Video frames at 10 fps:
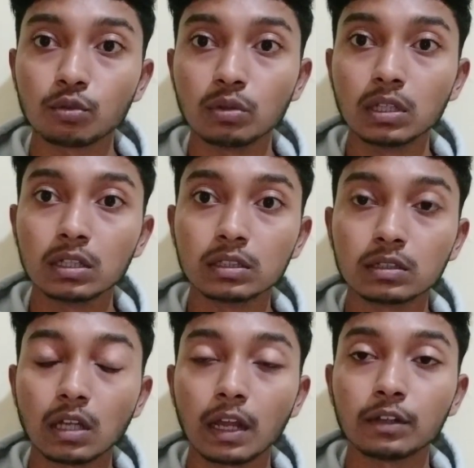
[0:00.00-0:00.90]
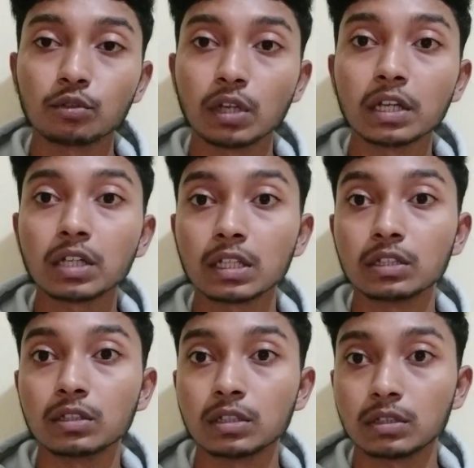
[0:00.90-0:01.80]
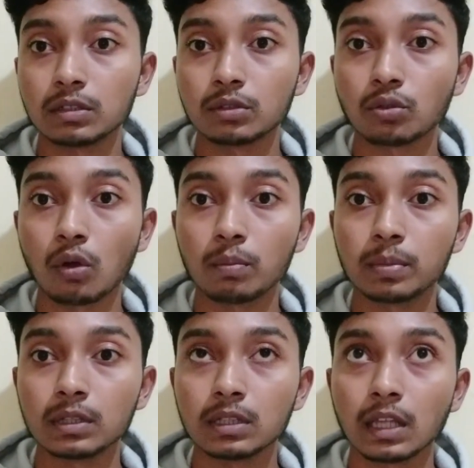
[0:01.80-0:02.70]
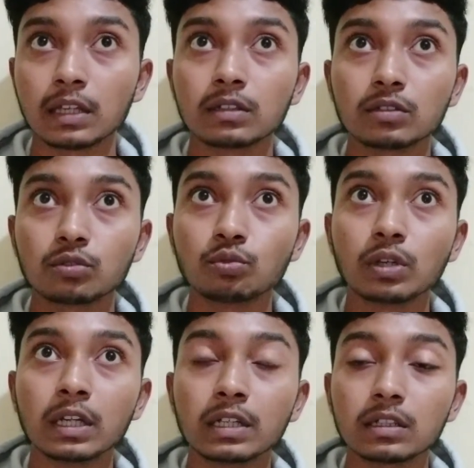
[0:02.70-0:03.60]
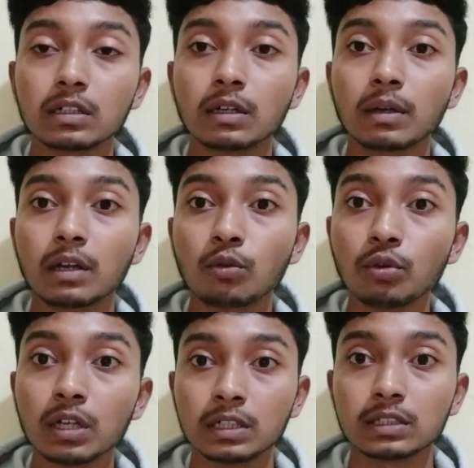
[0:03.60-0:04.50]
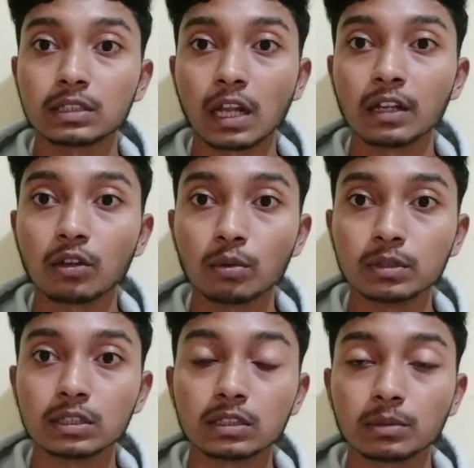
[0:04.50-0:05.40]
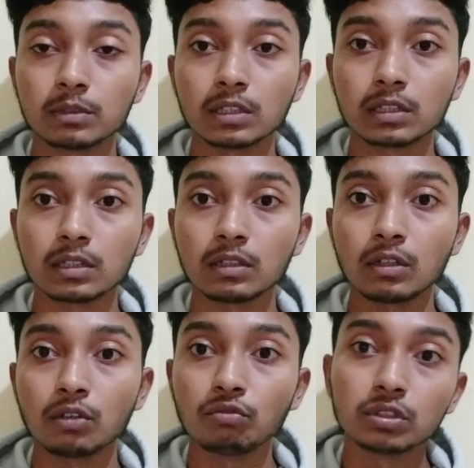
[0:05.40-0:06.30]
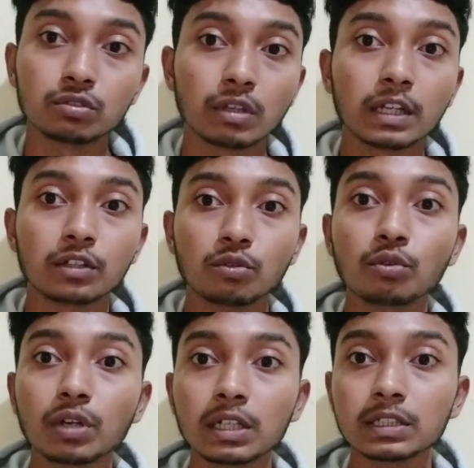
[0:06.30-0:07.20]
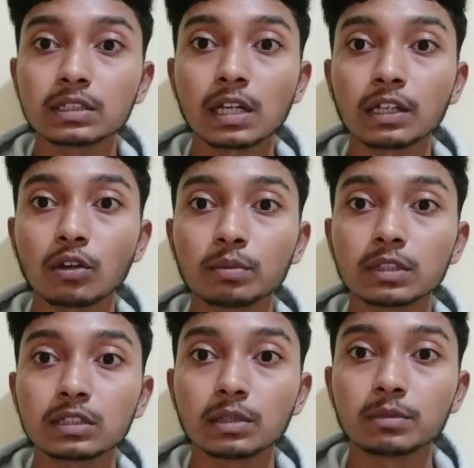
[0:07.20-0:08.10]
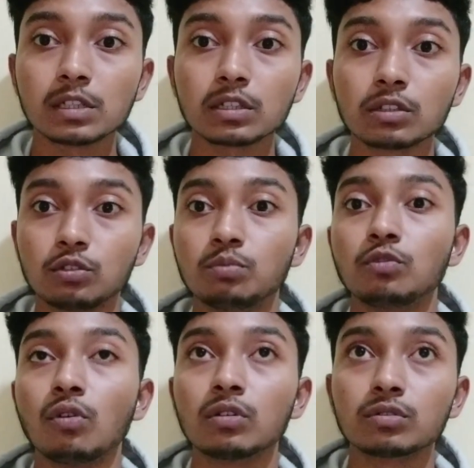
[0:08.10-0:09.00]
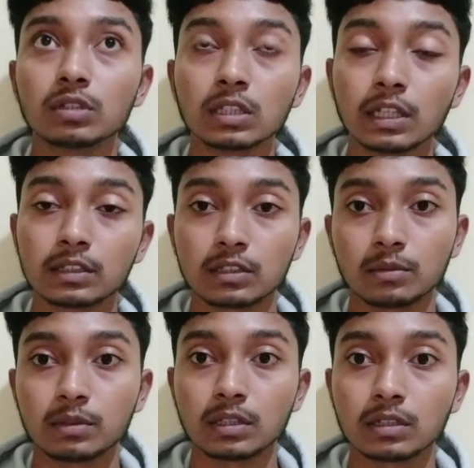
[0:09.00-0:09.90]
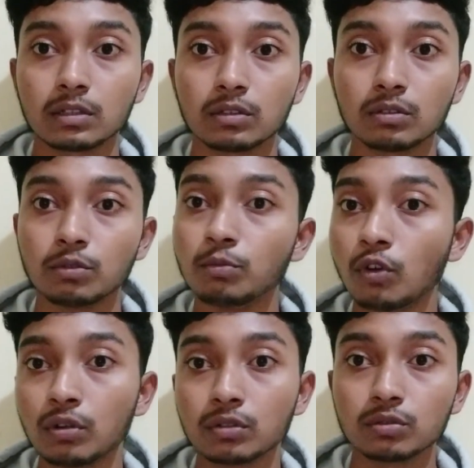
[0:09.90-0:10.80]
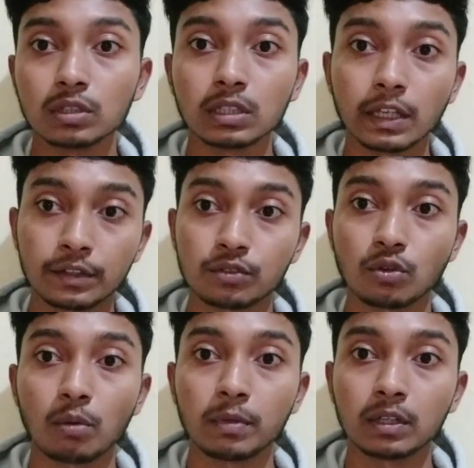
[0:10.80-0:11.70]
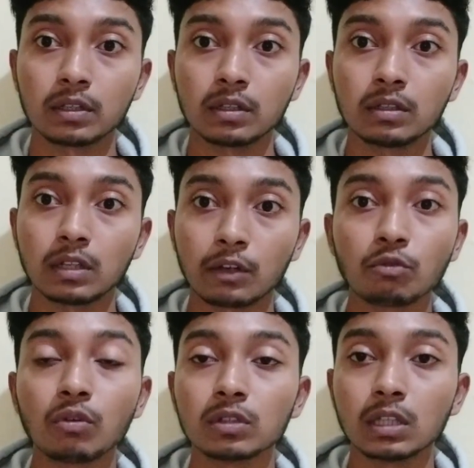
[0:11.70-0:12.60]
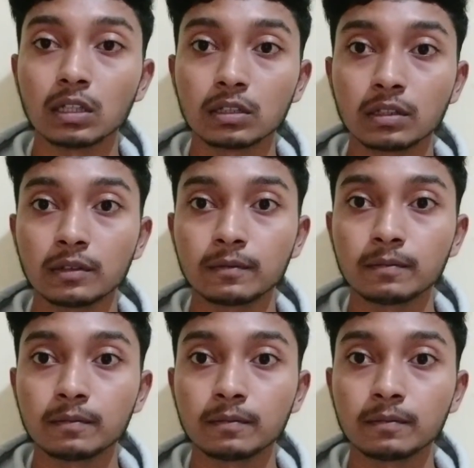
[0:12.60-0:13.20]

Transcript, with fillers: to learn and to get at the top, like to get a good understanding of this subject once you get a good understanding of this subject you move on to the next subject you move on to the next topic that you want to learn